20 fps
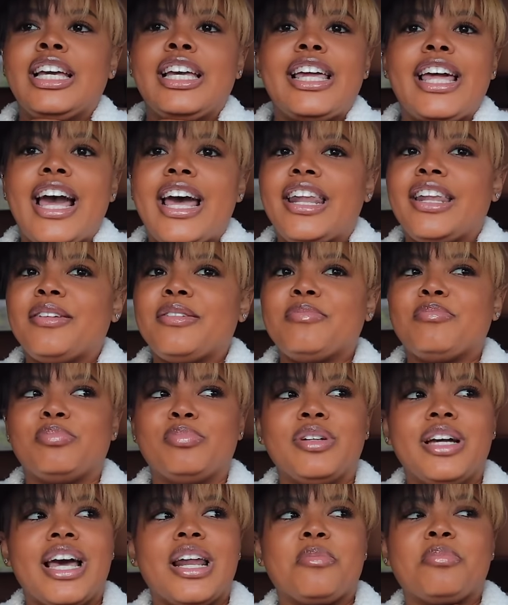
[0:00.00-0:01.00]
gotta
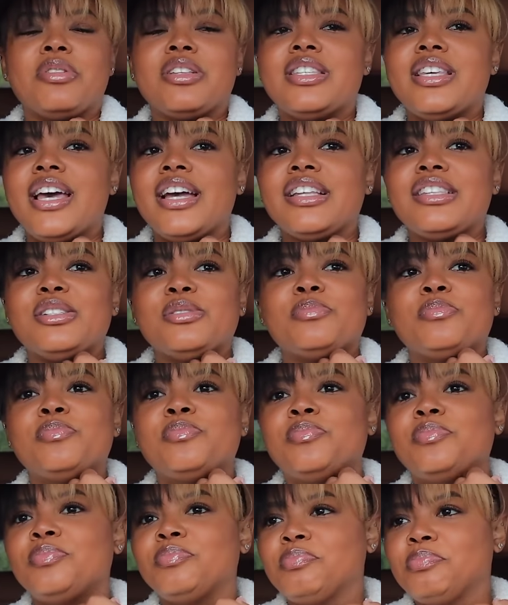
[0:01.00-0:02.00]
gotta protect them.
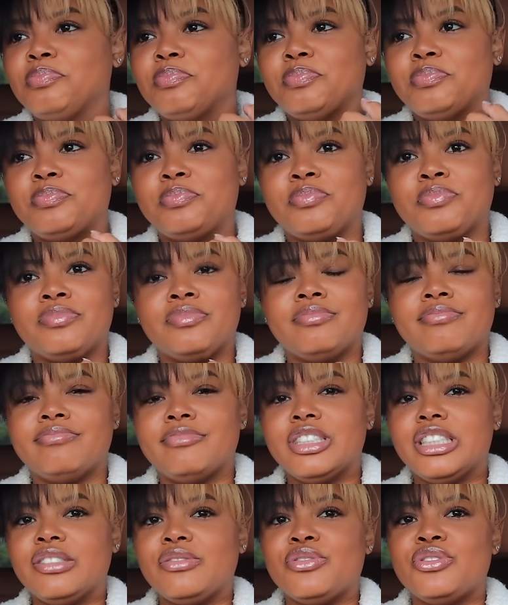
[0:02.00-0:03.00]
Mm-hmm.
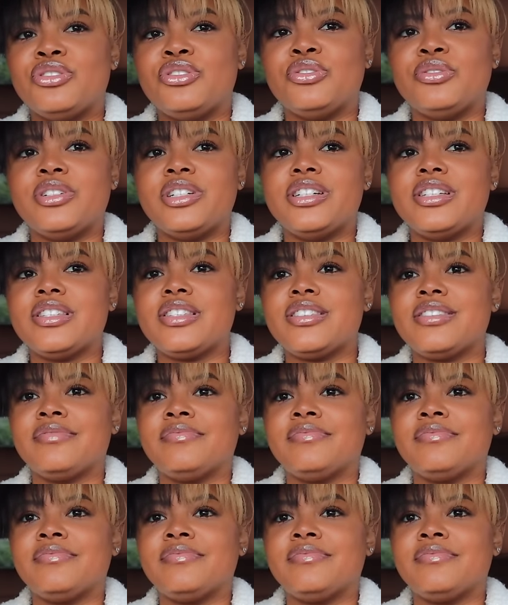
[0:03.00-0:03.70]
Those joints.